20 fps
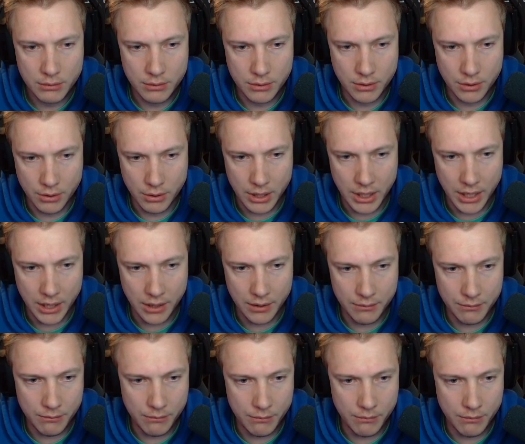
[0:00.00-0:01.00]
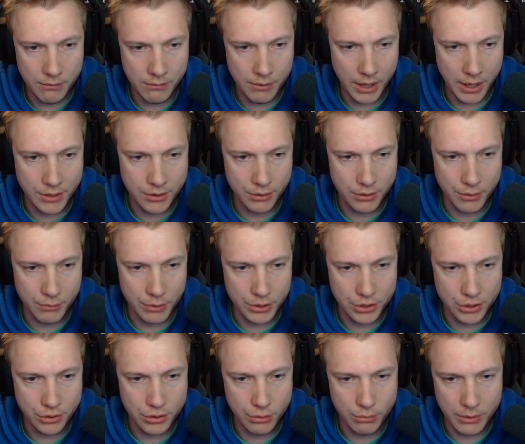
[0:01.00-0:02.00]
You know, I don't know what
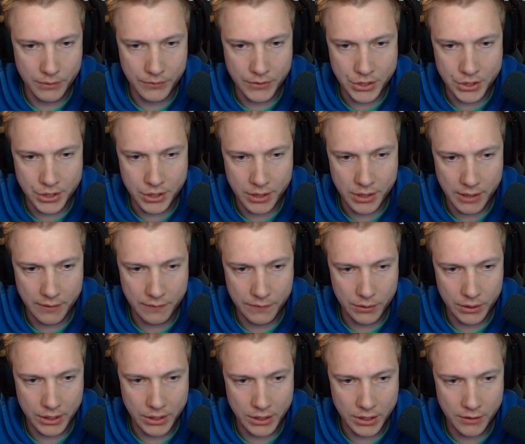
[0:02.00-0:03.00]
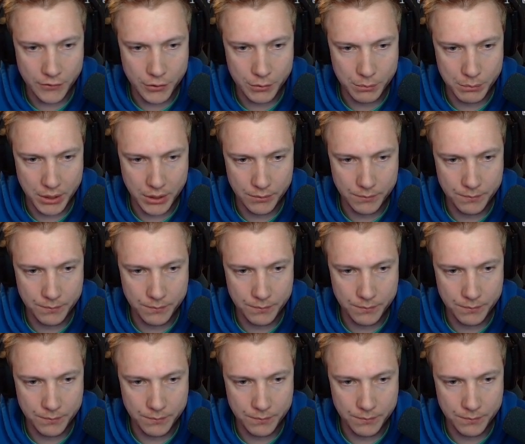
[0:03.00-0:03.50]
to do with this, and therefore it gives me